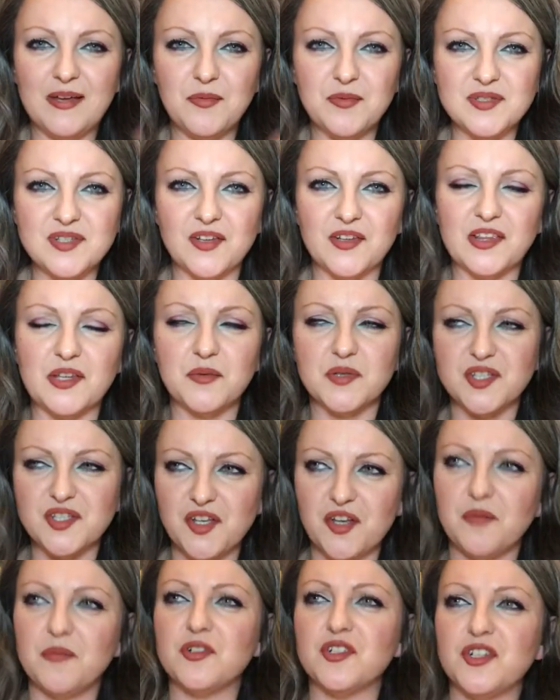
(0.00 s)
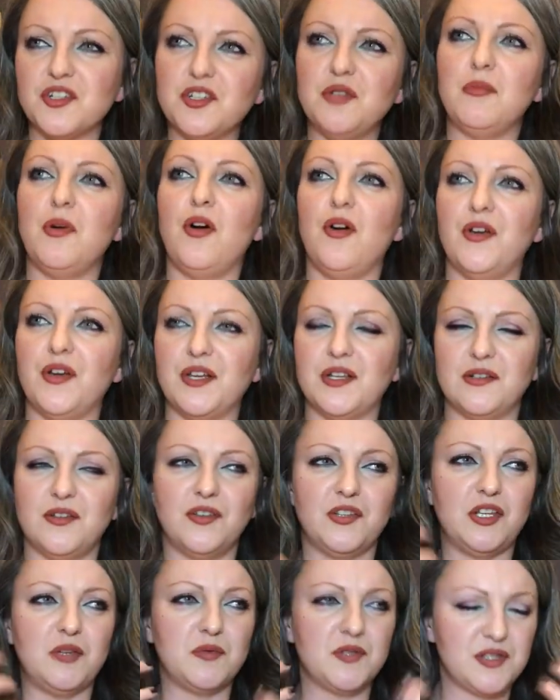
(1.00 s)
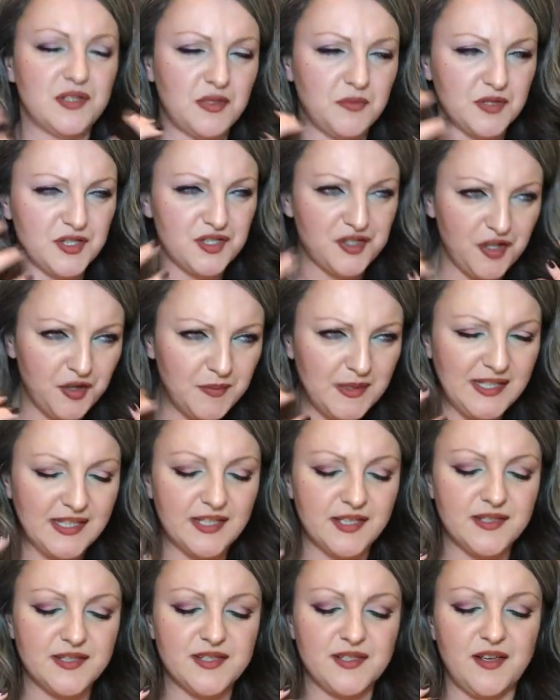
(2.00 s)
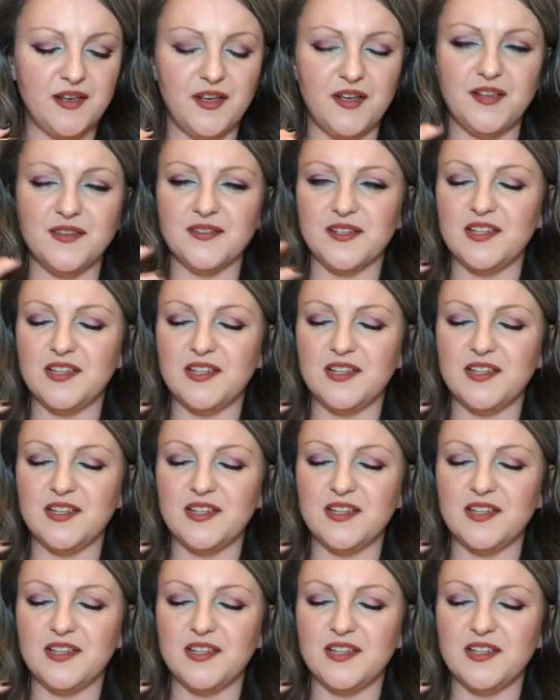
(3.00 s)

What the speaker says: It was like there was so much on your mind, like there were so many concerns,